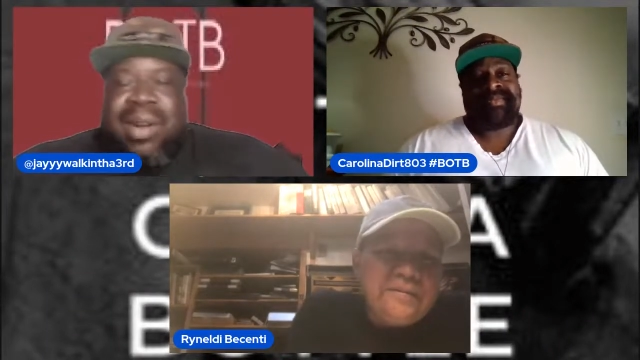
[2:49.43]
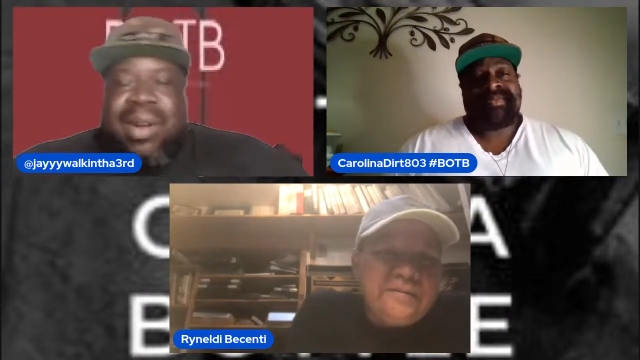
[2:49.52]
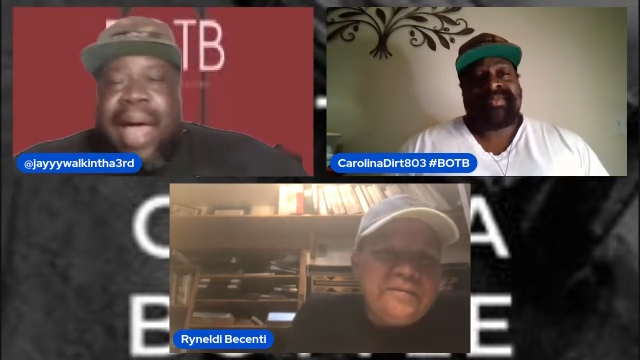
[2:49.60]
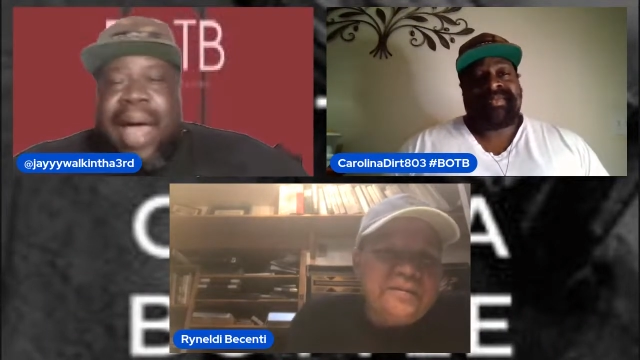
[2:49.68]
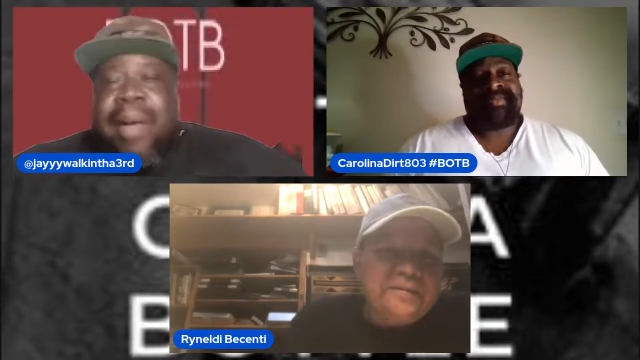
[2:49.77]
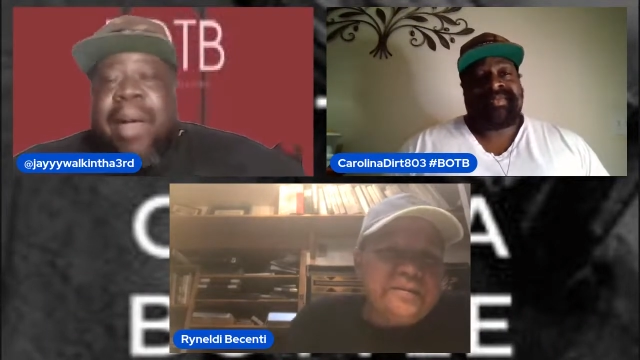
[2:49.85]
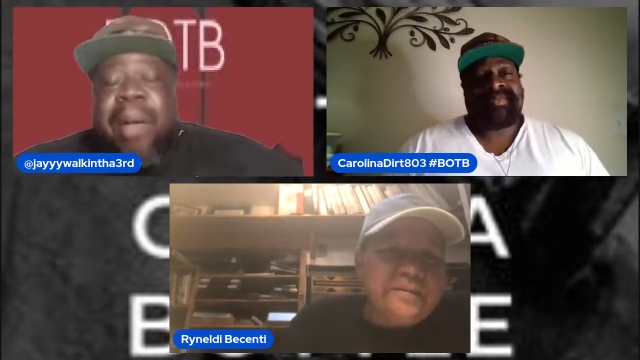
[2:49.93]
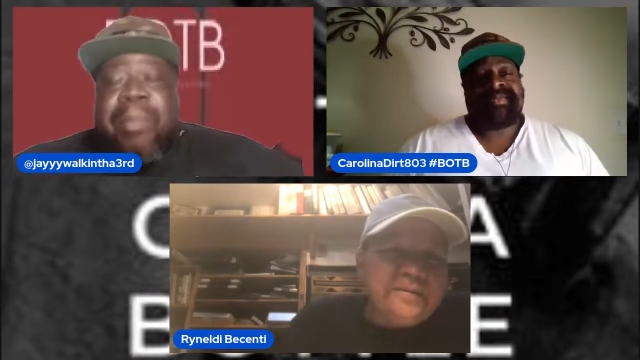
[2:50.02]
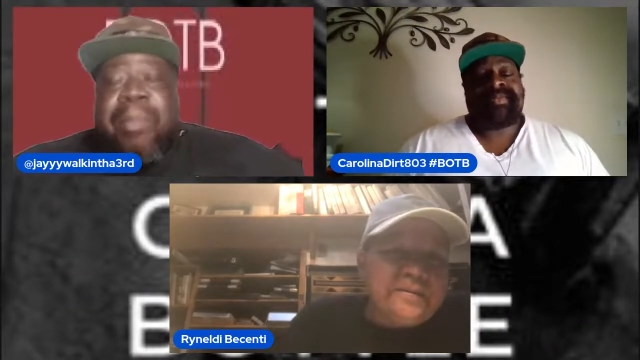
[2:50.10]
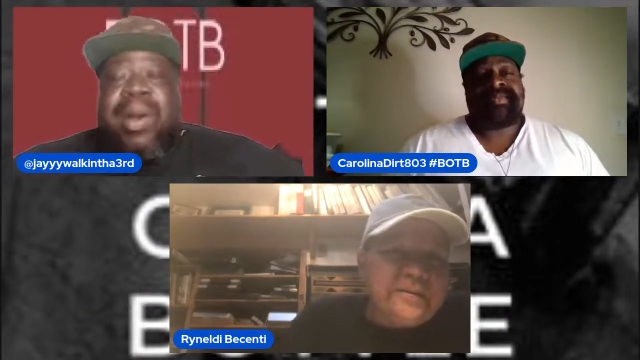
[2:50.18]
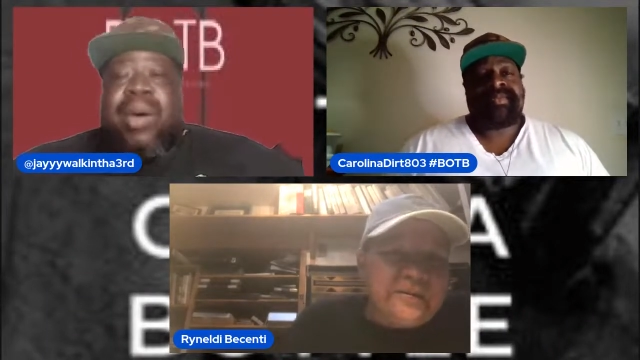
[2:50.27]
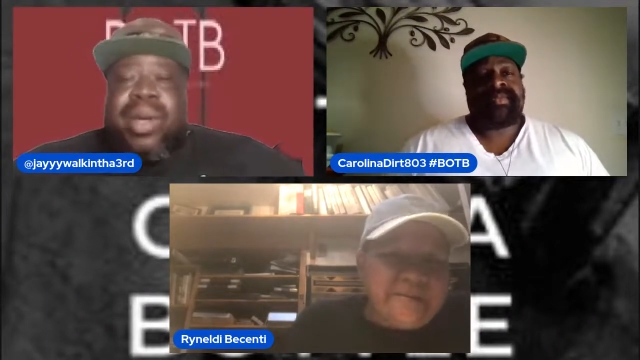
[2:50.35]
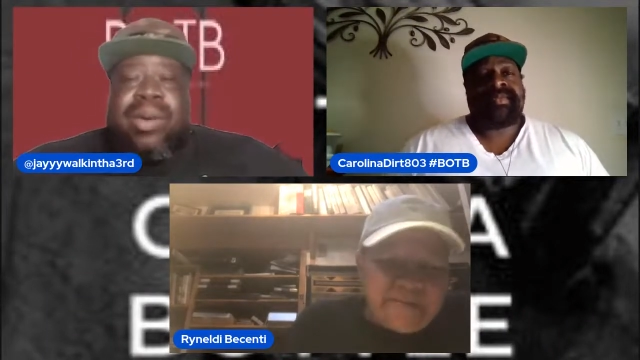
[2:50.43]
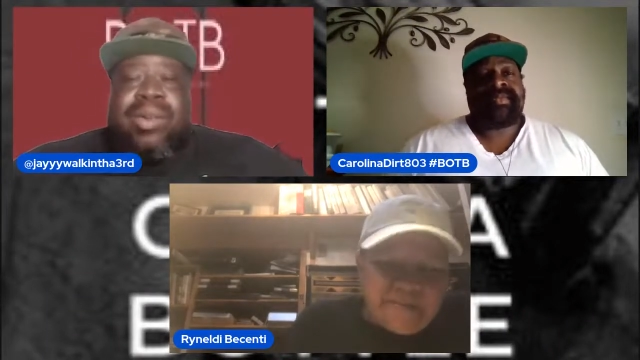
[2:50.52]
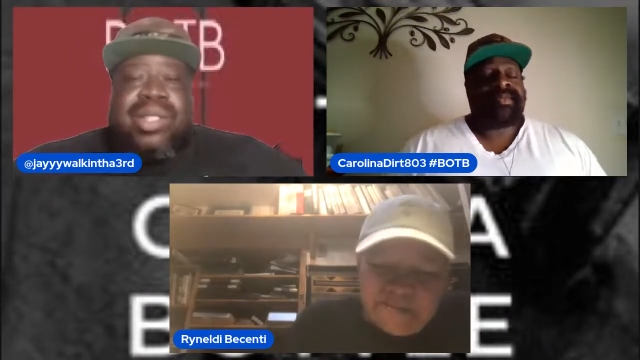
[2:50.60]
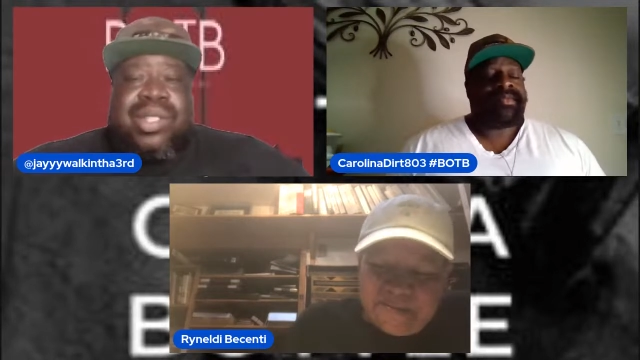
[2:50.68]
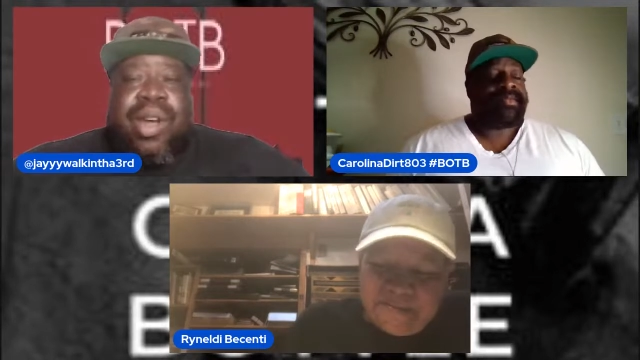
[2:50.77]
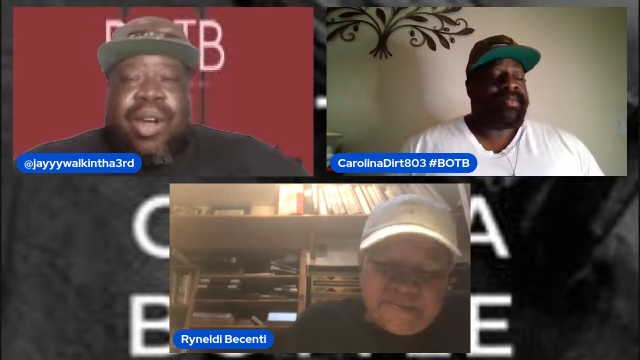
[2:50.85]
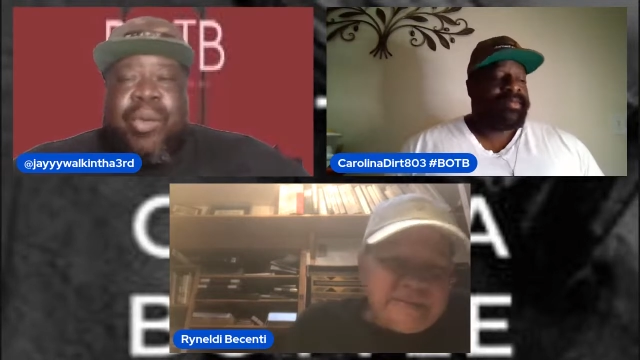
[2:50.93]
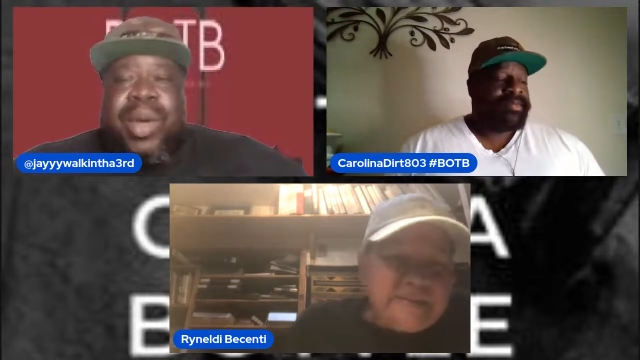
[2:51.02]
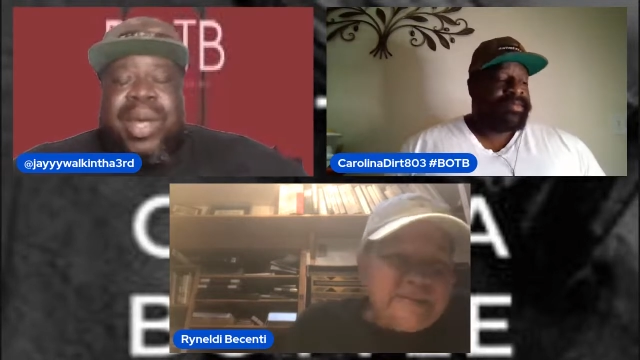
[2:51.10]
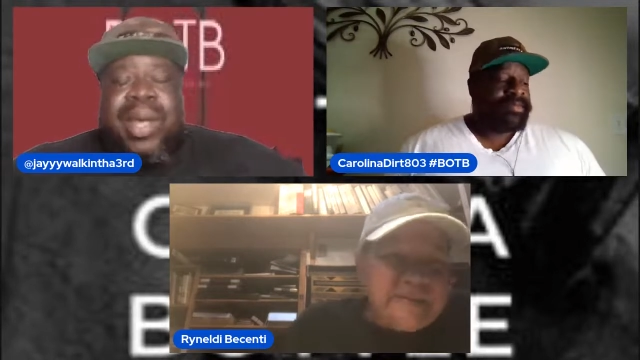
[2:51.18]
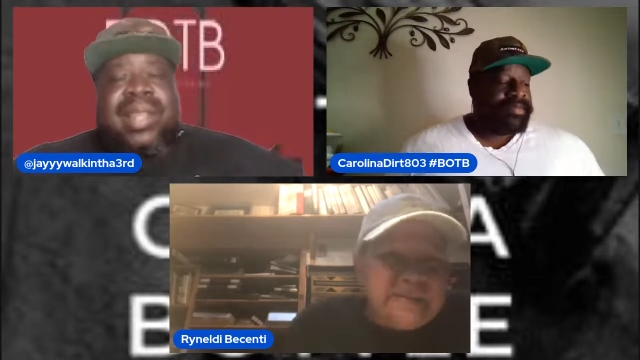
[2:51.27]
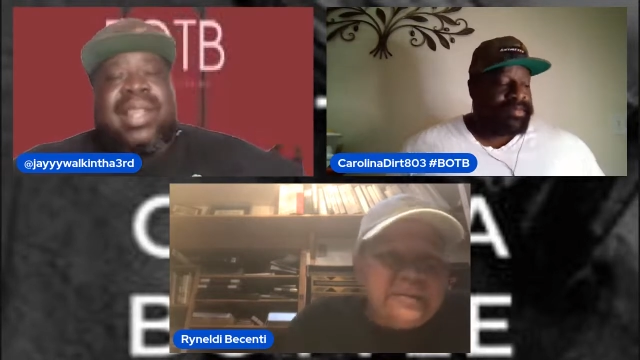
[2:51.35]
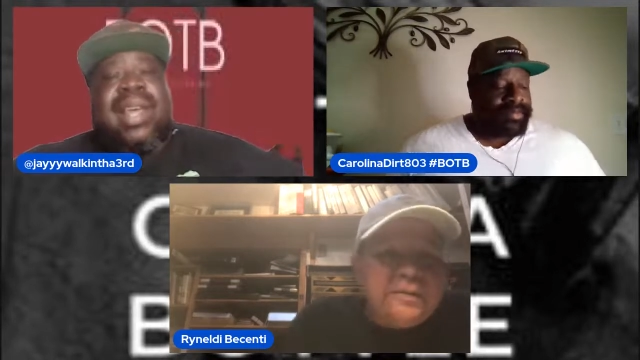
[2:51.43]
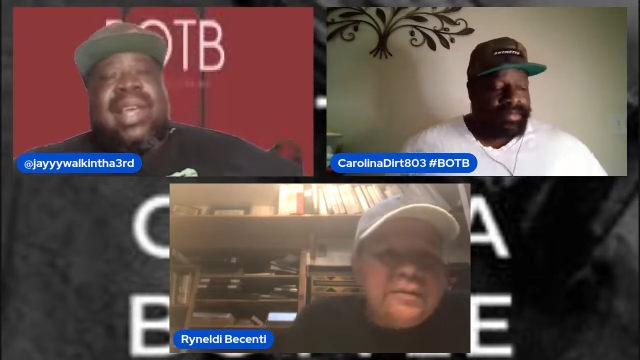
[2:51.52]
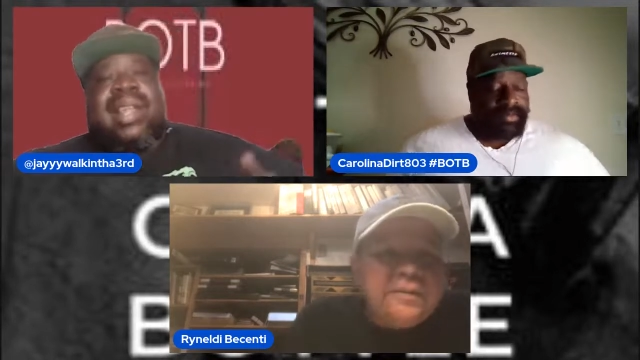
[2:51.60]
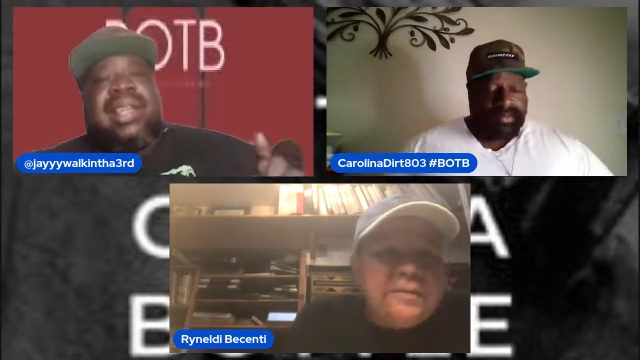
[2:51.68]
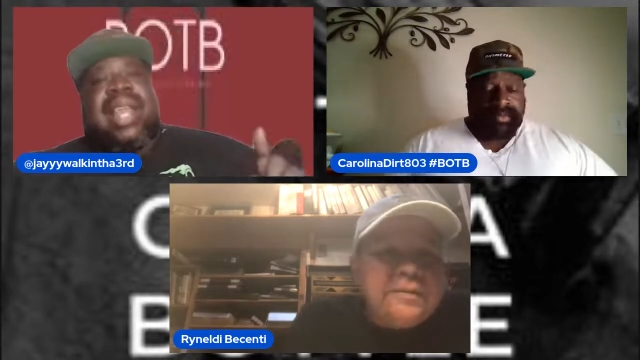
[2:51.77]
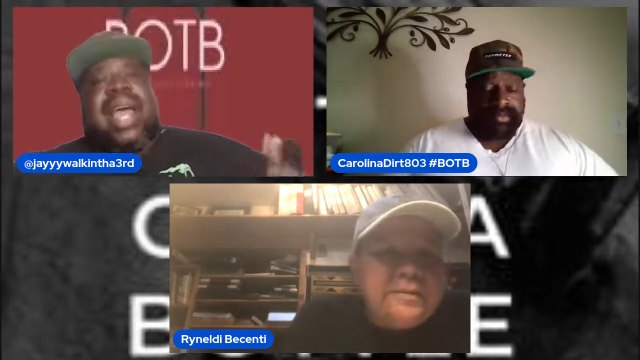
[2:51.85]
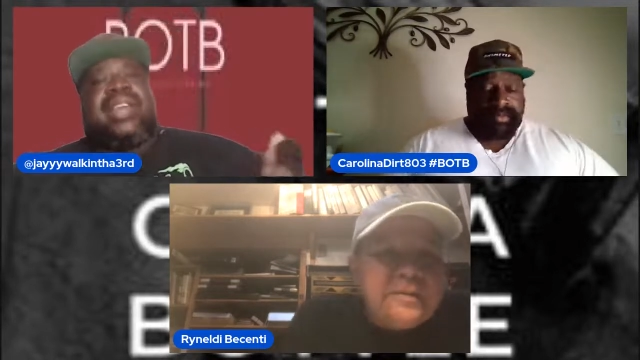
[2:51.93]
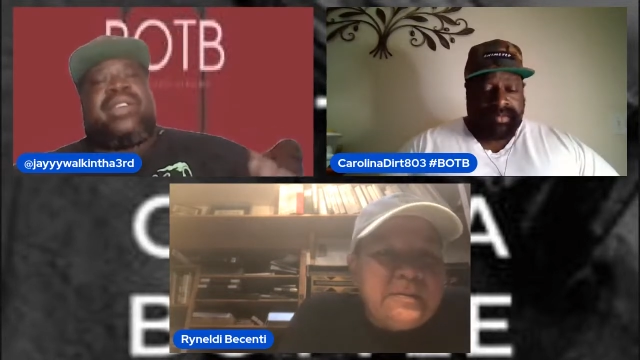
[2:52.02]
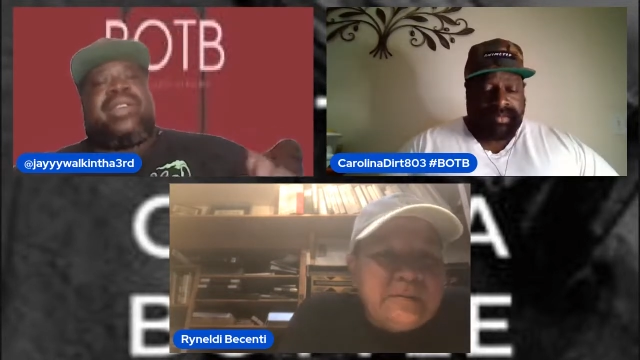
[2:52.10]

Speaker 1: or not. But we're going to start with light